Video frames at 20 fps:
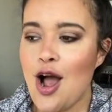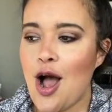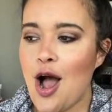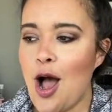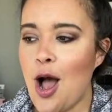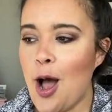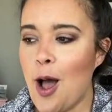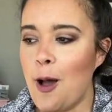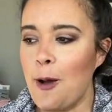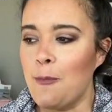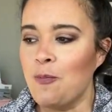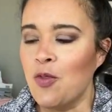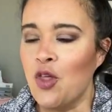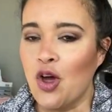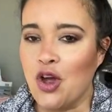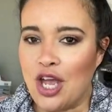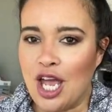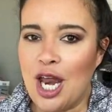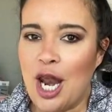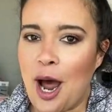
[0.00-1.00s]

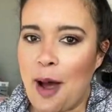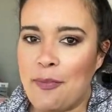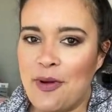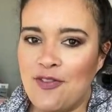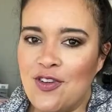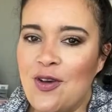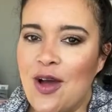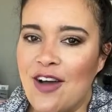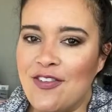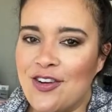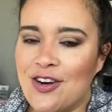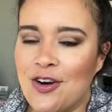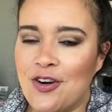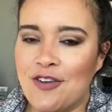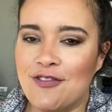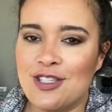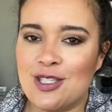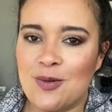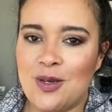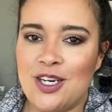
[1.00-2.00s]
Look it up if you haven't heard
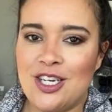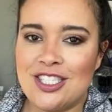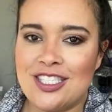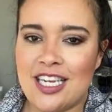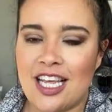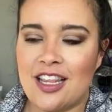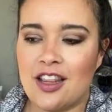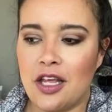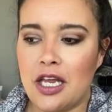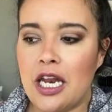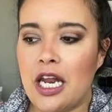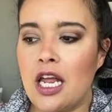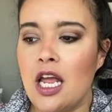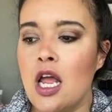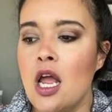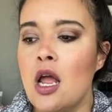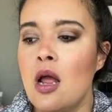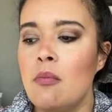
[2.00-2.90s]
of Swedish death cleaning.